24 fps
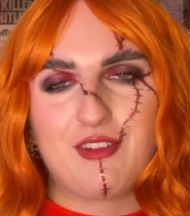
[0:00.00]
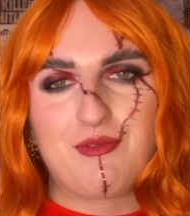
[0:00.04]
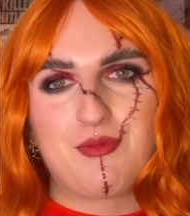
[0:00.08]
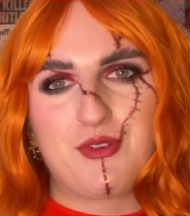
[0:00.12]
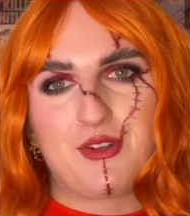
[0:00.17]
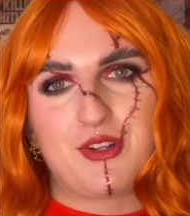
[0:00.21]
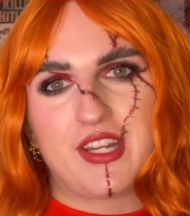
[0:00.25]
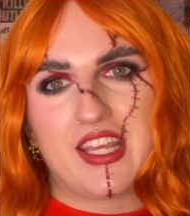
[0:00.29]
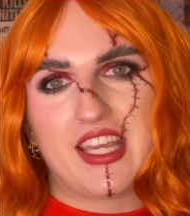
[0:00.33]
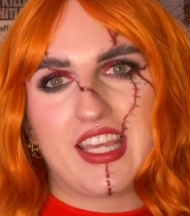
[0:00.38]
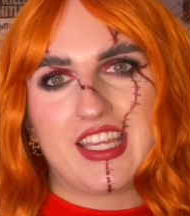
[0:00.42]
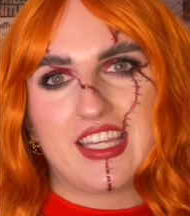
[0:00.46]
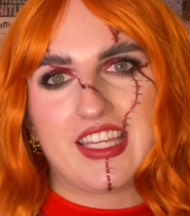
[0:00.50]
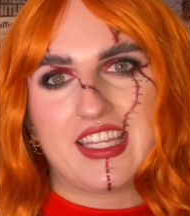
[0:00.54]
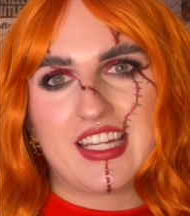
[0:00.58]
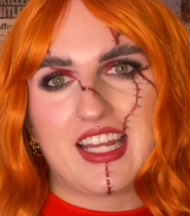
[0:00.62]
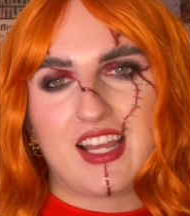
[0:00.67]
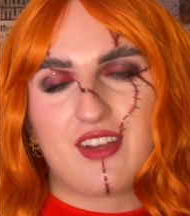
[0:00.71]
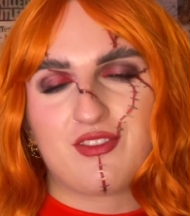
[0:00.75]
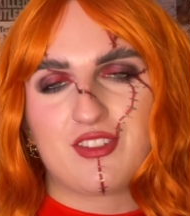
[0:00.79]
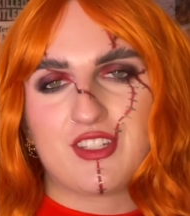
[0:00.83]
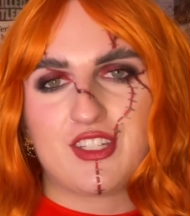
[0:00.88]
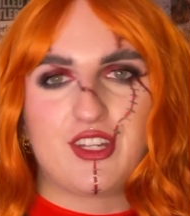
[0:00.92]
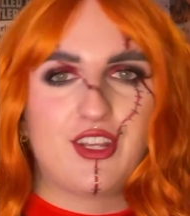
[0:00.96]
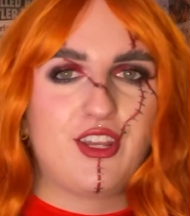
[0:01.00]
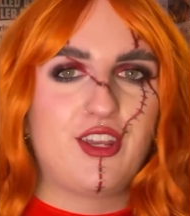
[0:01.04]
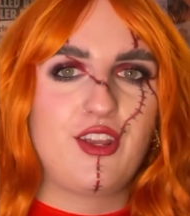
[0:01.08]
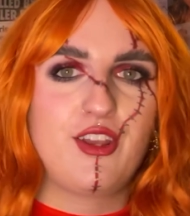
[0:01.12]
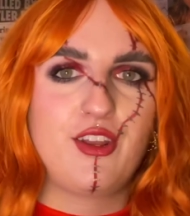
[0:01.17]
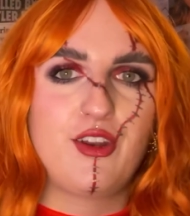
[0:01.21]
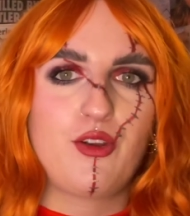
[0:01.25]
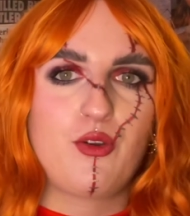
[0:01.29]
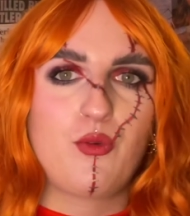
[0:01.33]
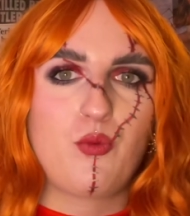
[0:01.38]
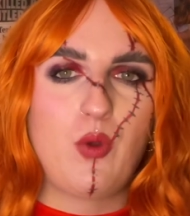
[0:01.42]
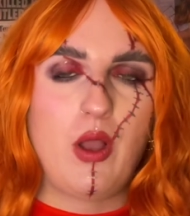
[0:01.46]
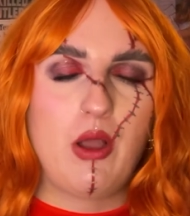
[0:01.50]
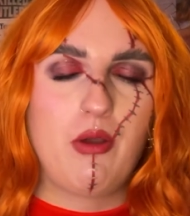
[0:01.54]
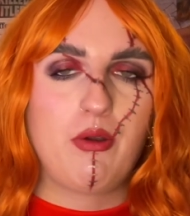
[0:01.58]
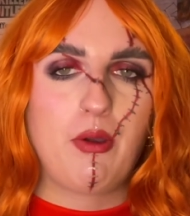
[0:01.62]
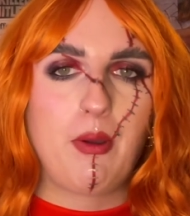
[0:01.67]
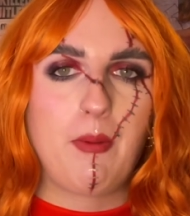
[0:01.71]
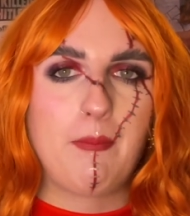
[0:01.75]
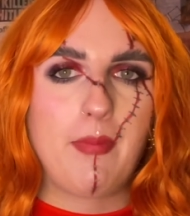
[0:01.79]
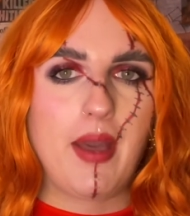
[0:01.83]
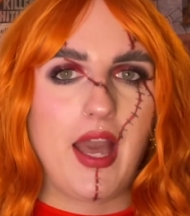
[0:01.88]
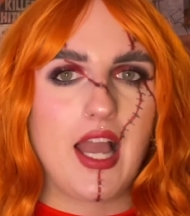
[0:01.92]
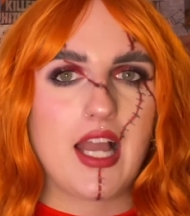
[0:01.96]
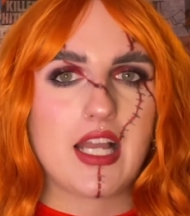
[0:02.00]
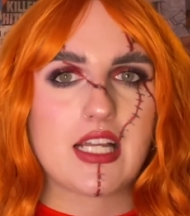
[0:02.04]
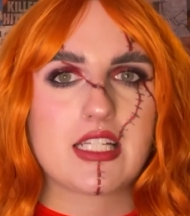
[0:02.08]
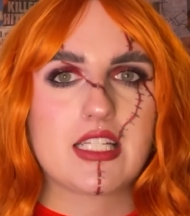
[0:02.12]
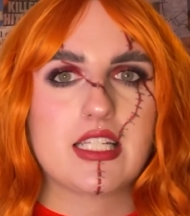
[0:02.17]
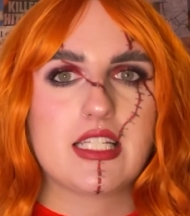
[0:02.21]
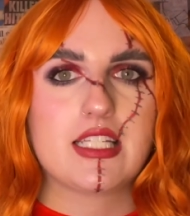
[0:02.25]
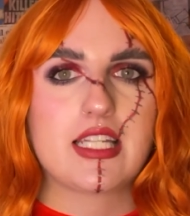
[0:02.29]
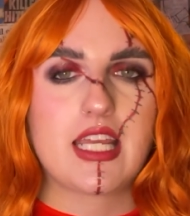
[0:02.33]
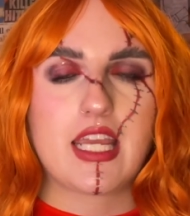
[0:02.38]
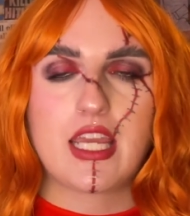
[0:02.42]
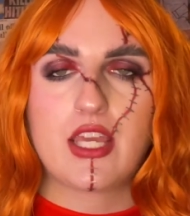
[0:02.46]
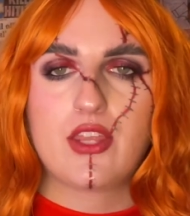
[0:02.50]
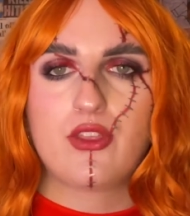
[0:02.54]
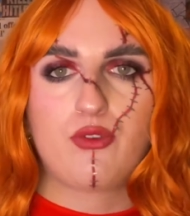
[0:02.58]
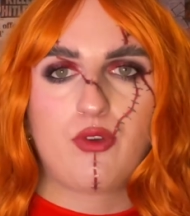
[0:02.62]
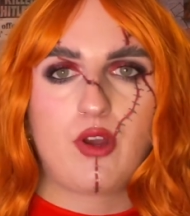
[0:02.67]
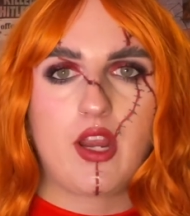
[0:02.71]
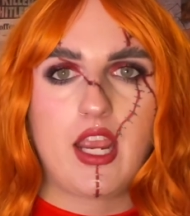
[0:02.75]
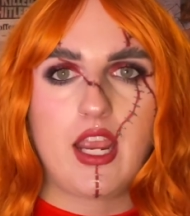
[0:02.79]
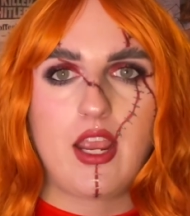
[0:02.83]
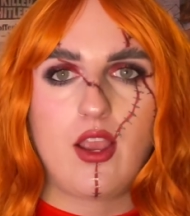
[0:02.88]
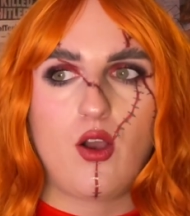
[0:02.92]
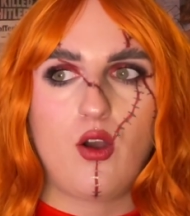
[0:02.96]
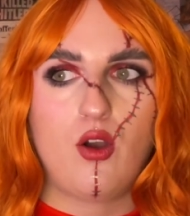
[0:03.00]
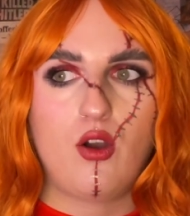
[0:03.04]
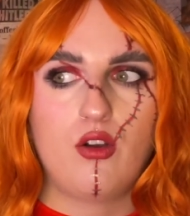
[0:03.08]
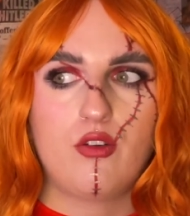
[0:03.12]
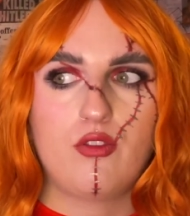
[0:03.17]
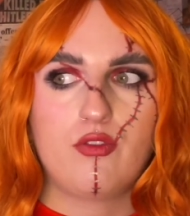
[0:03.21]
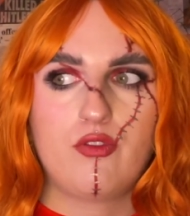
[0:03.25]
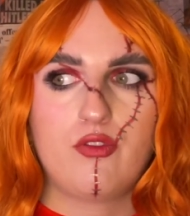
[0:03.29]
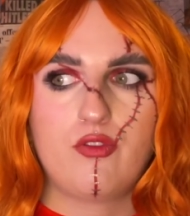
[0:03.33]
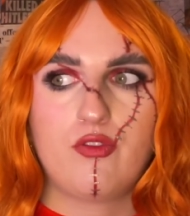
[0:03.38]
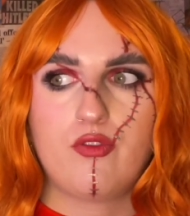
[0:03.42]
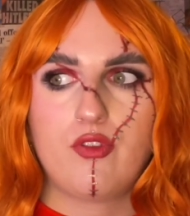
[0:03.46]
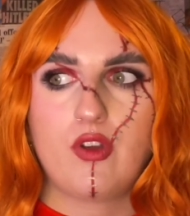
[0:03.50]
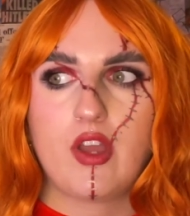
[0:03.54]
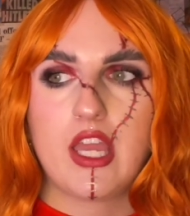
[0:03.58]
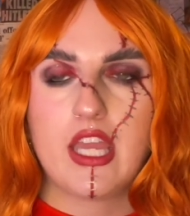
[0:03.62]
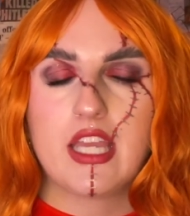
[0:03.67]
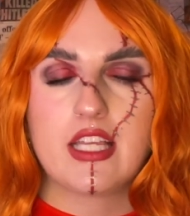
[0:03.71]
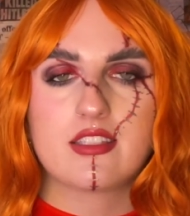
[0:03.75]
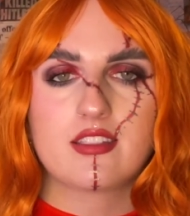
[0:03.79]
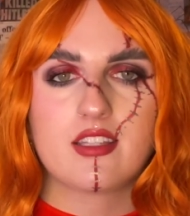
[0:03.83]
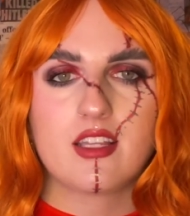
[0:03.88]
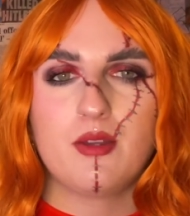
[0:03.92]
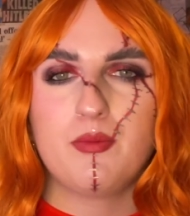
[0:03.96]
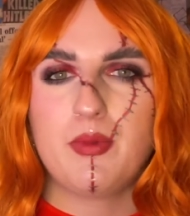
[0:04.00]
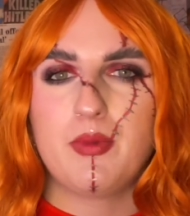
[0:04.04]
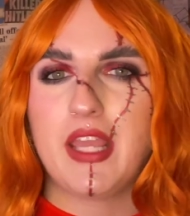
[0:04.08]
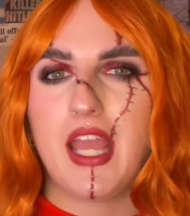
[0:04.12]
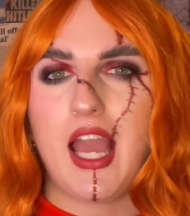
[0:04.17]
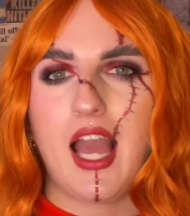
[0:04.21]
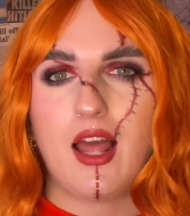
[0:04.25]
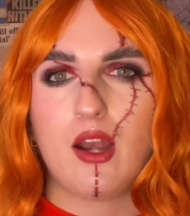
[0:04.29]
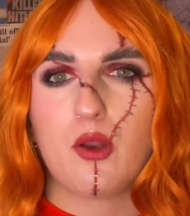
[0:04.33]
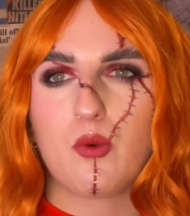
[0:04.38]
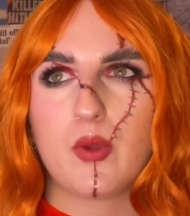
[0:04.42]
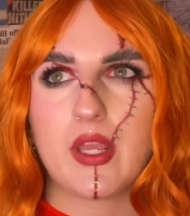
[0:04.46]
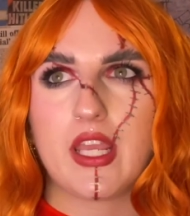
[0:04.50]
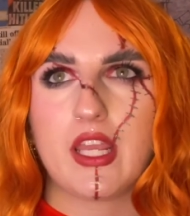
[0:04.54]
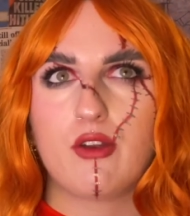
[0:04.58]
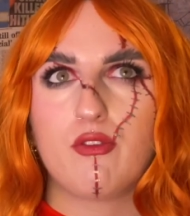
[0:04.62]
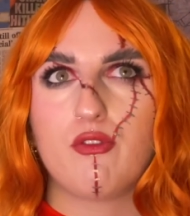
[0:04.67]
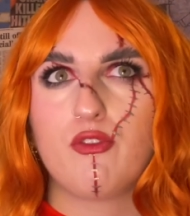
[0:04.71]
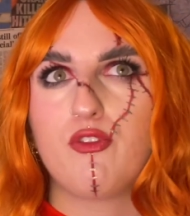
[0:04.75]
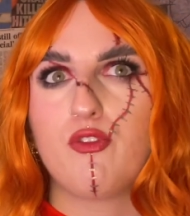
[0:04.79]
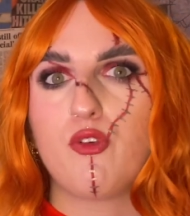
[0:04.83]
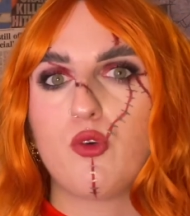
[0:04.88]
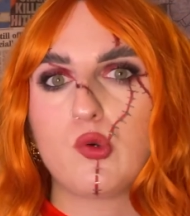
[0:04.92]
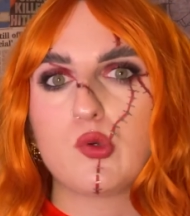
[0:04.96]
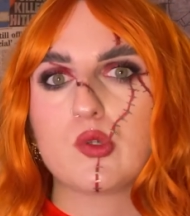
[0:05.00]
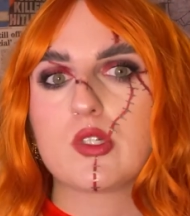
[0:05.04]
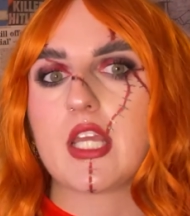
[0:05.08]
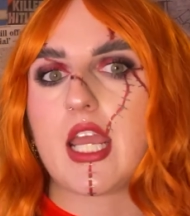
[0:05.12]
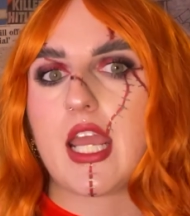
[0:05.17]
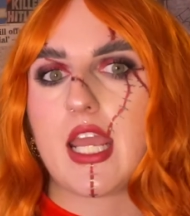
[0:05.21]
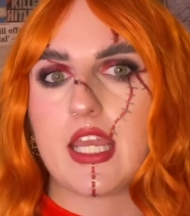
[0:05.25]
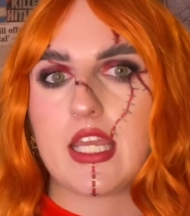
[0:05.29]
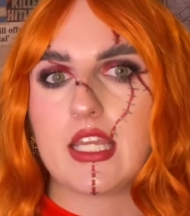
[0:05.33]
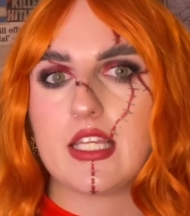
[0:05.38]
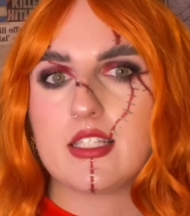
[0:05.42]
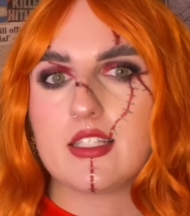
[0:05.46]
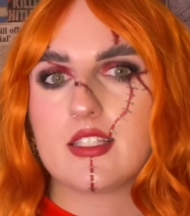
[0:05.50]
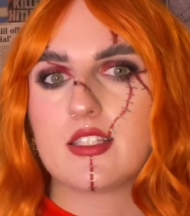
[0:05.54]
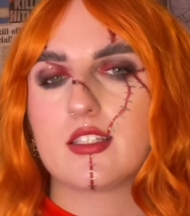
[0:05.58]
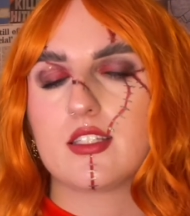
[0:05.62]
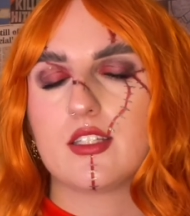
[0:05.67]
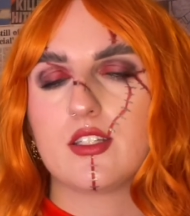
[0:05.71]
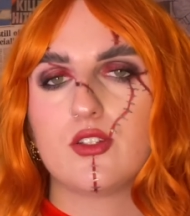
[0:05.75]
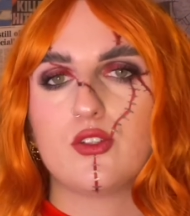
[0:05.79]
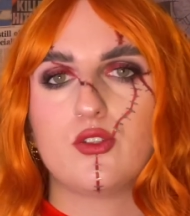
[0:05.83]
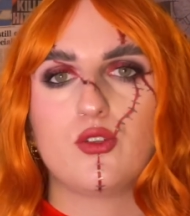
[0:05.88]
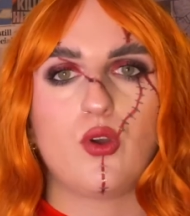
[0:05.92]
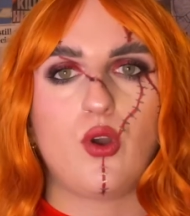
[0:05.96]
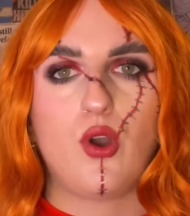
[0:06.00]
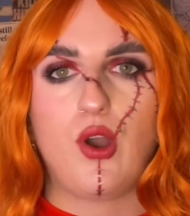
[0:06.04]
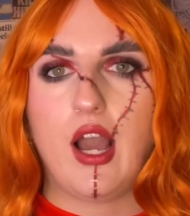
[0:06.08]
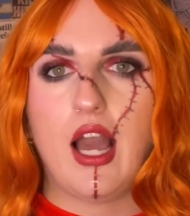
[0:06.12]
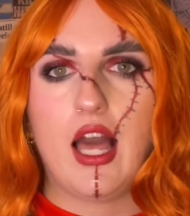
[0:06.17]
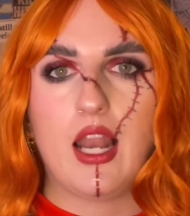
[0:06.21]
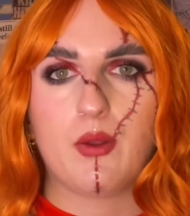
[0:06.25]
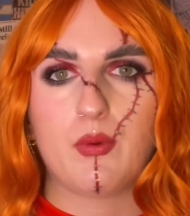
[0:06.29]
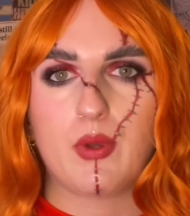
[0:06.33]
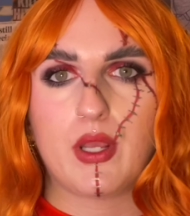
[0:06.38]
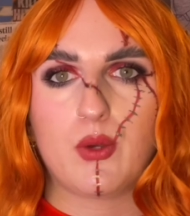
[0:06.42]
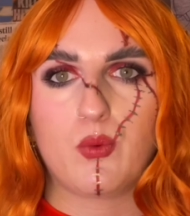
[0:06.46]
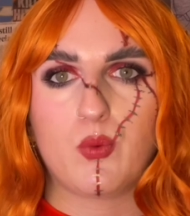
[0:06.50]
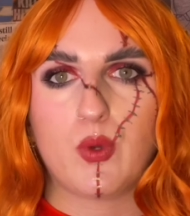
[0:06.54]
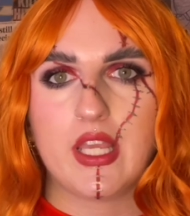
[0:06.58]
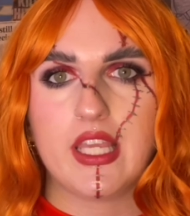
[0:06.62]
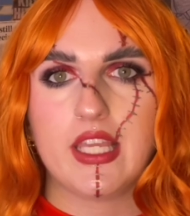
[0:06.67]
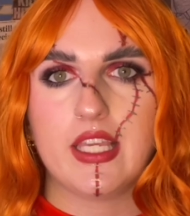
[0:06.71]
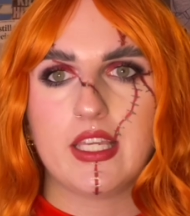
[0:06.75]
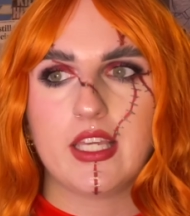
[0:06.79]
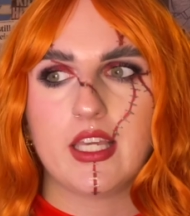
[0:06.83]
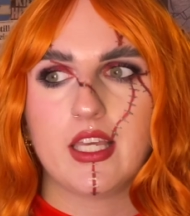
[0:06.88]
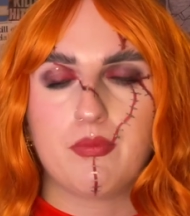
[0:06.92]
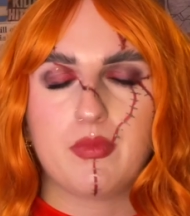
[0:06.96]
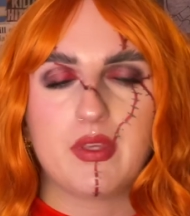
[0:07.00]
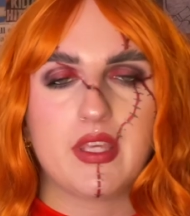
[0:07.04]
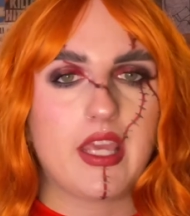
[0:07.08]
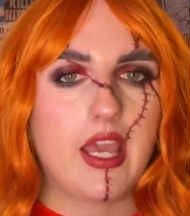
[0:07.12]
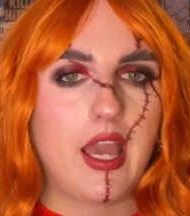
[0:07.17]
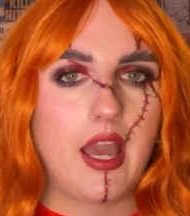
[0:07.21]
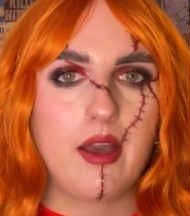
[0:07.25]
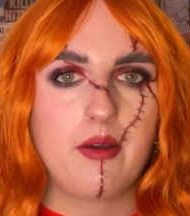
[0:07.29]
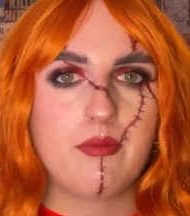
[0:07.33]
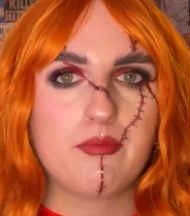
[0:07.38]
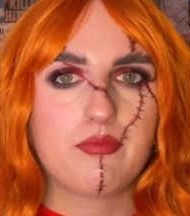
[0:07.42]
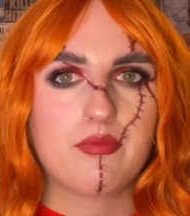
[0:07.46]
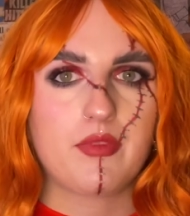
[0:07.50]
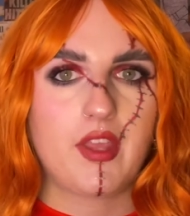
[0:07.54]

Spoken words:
morning, good afternoon. Welcome back to day 3 of, it's going to be Halloween 4 days, not Halloween week. Yeah,